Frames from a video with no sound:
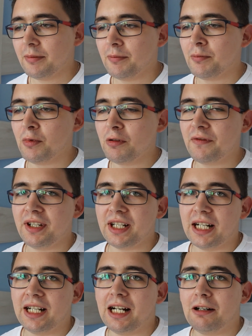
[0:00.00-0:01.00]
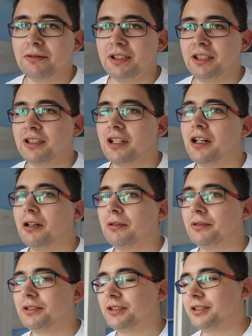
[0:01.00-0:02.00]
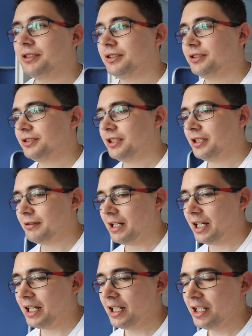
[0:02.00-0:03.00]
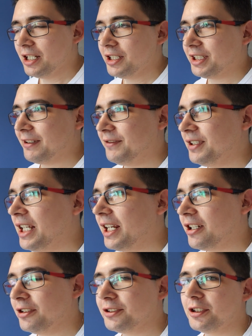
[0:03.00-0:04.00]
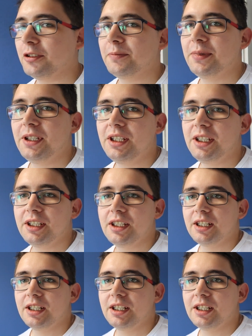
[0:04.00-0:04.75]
moving around in code. So something like Control P,